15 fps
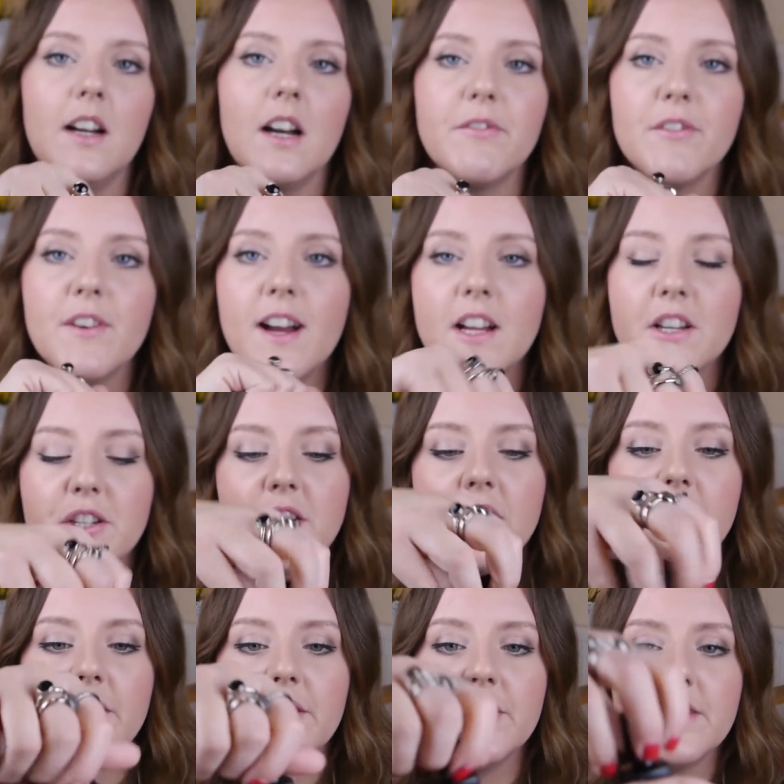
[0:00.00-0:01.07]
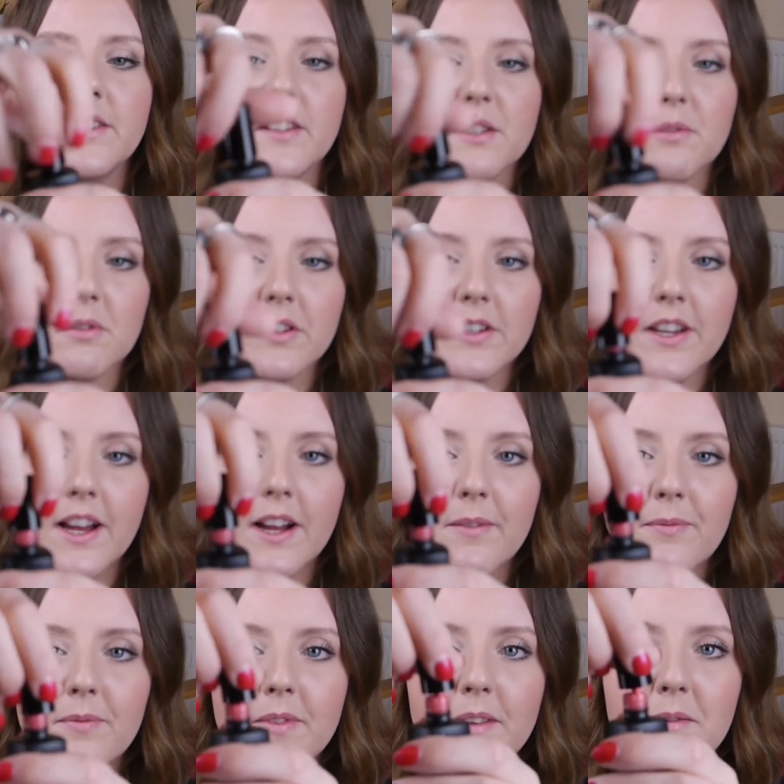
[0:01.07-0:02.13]
I've not actually used this one yet,
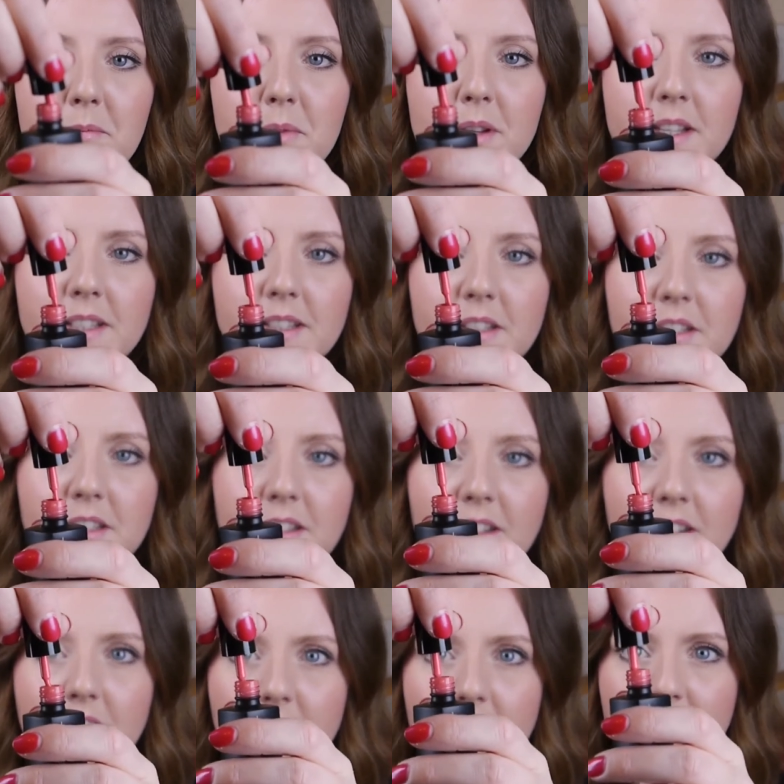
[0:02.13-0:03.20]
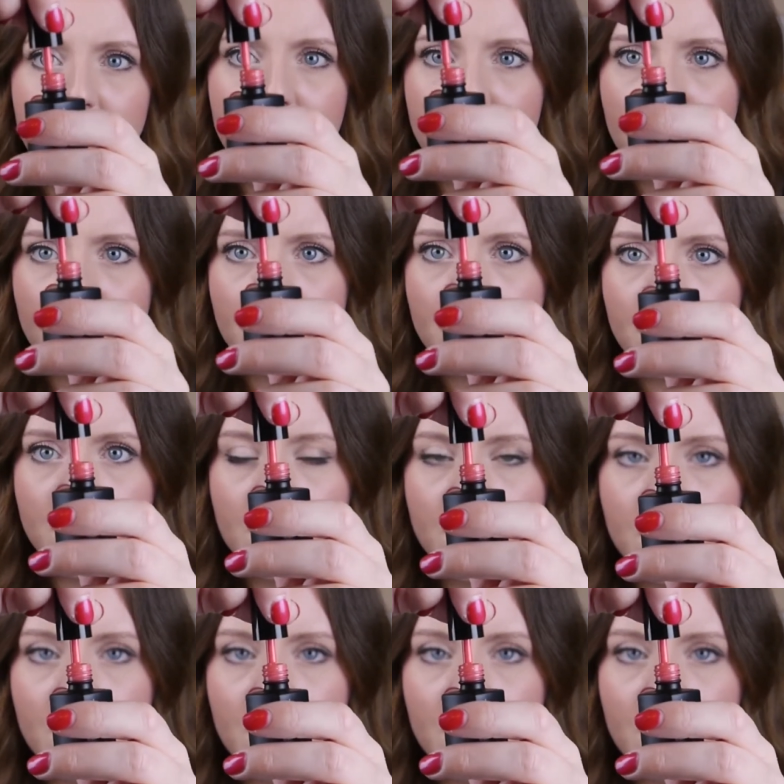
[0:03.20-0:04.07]
but it's just like such a